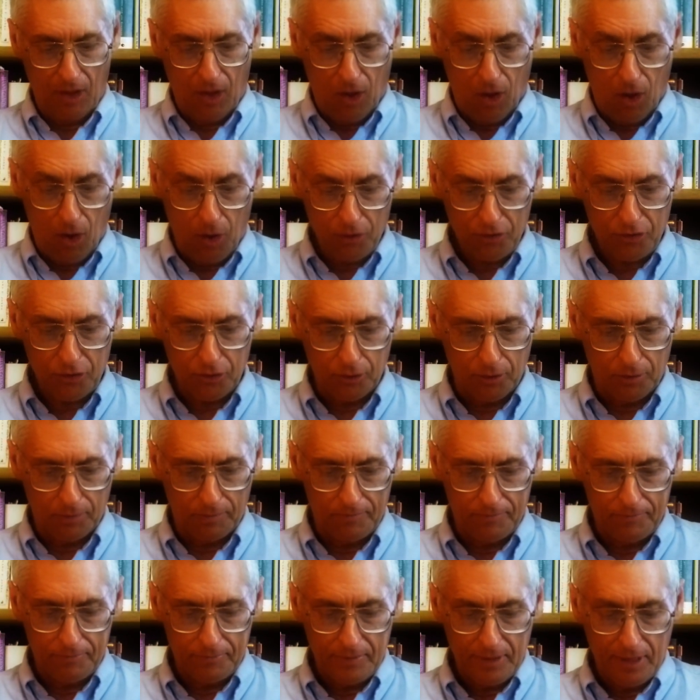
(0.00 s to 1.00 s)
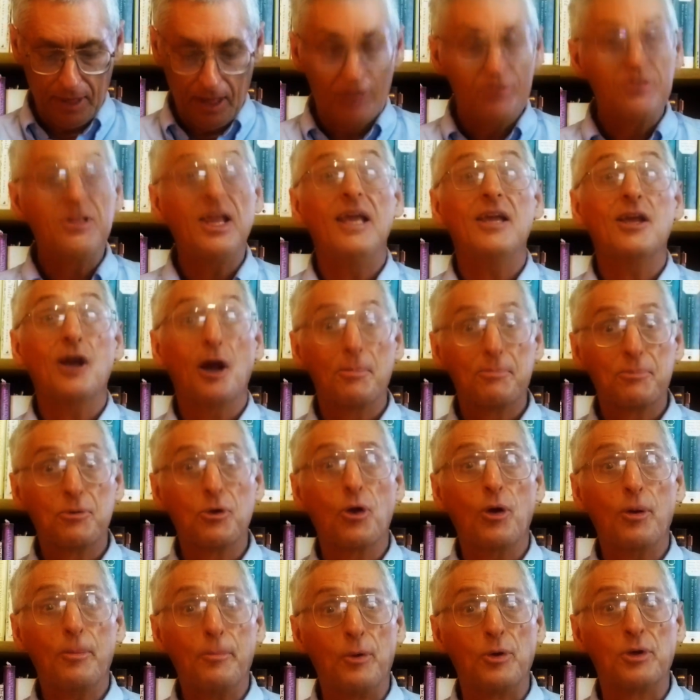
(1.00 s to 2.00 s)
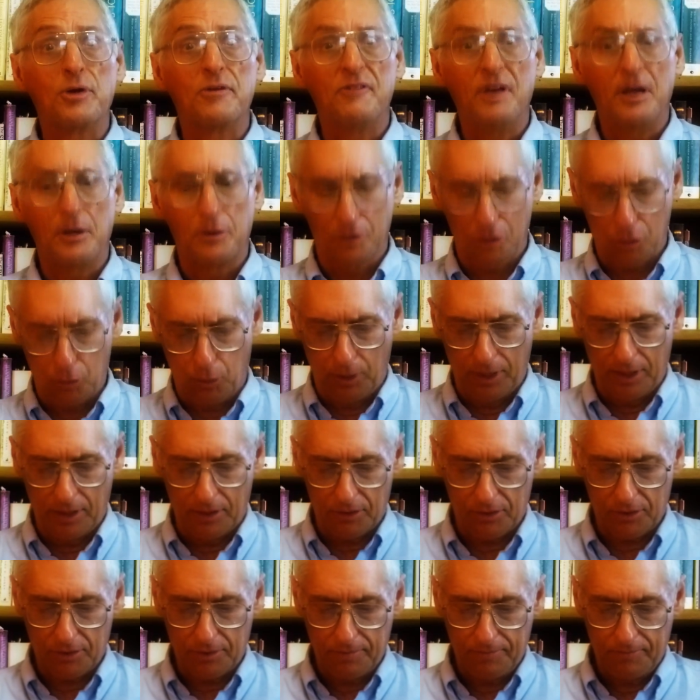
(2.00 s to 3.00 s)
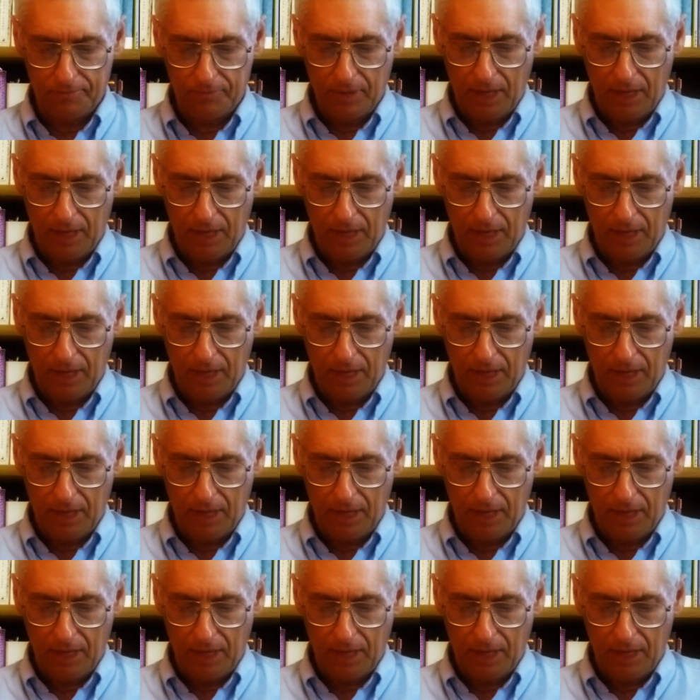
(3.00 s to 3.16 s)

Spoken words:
Also, take our Prayer Motivator quiz